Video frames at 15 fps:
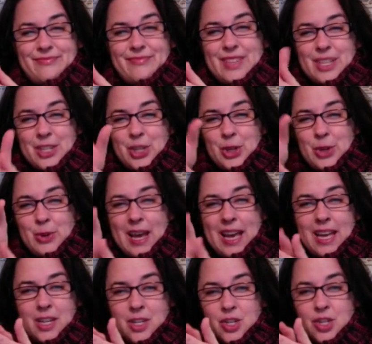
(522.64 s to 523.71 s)
the 2
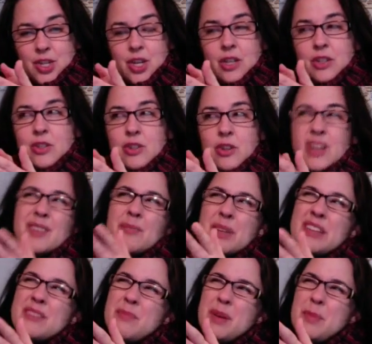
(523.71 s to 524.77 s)
edge,
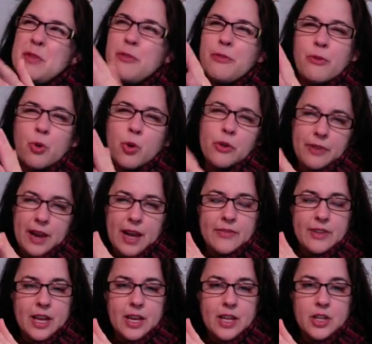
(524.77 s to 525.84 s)
maybe 4 or 5
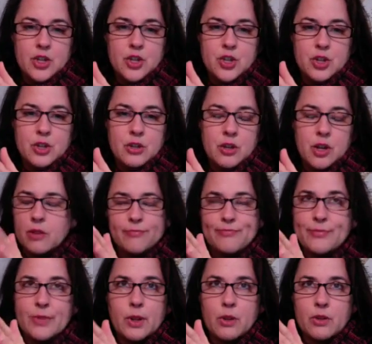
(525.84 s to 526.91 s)
edge,
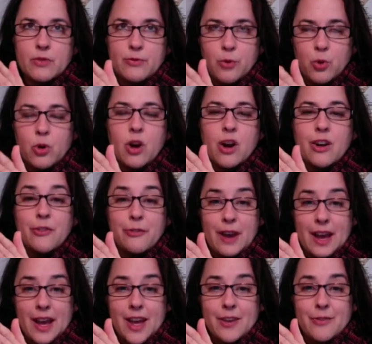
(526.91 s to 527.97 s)
4 or
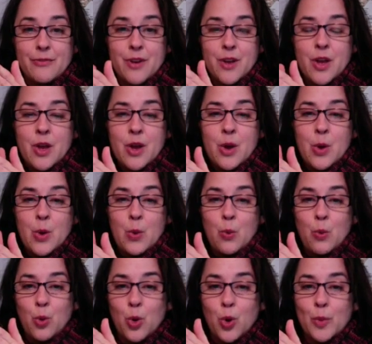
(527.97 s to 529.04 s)
5
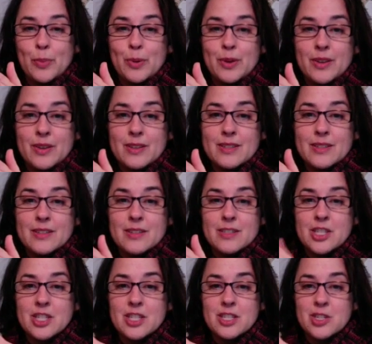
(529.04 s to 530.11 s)
warp
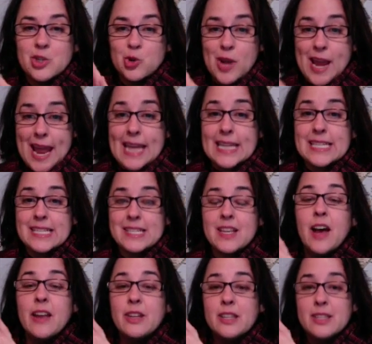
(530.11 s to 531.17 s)
strands
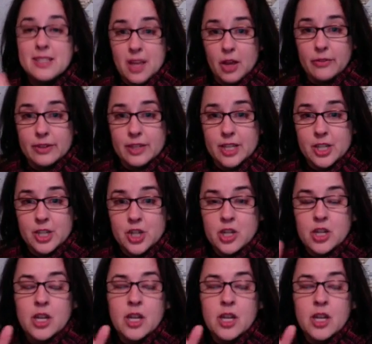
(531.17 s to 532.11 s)
on the selvage